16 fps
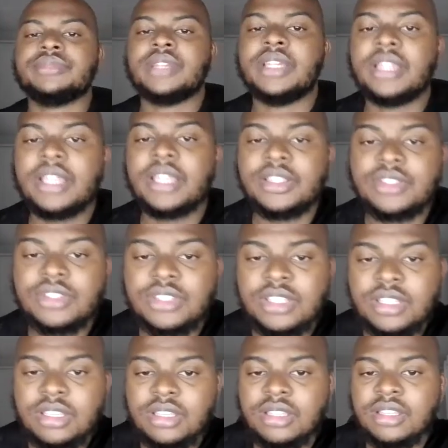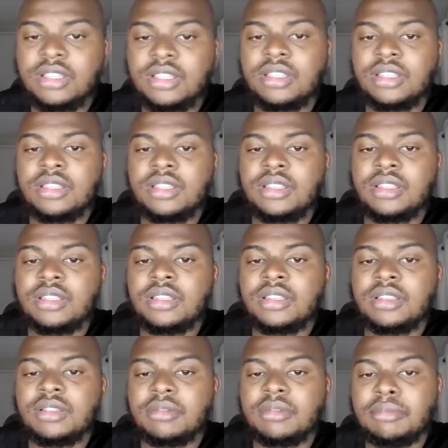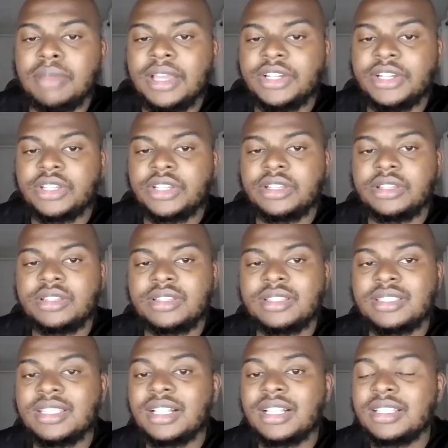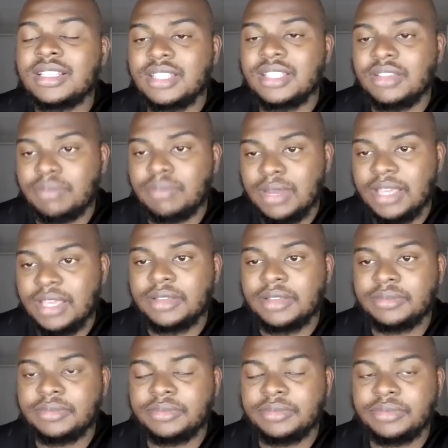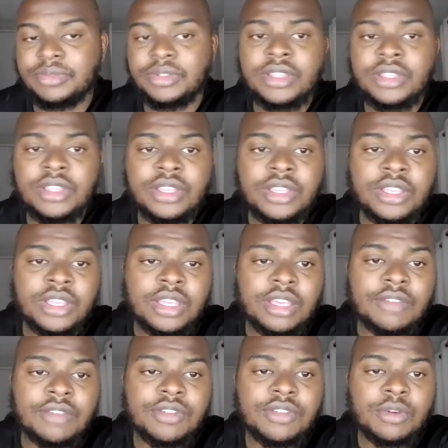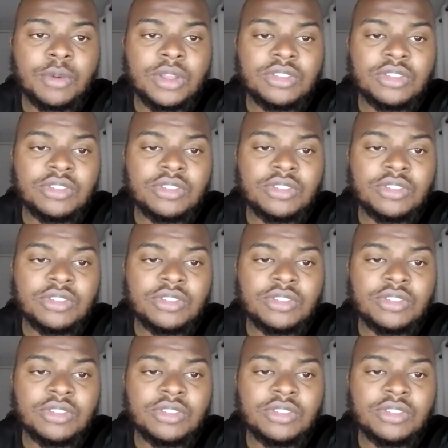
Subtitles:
And as you see, magic. Cell is left blank. If you want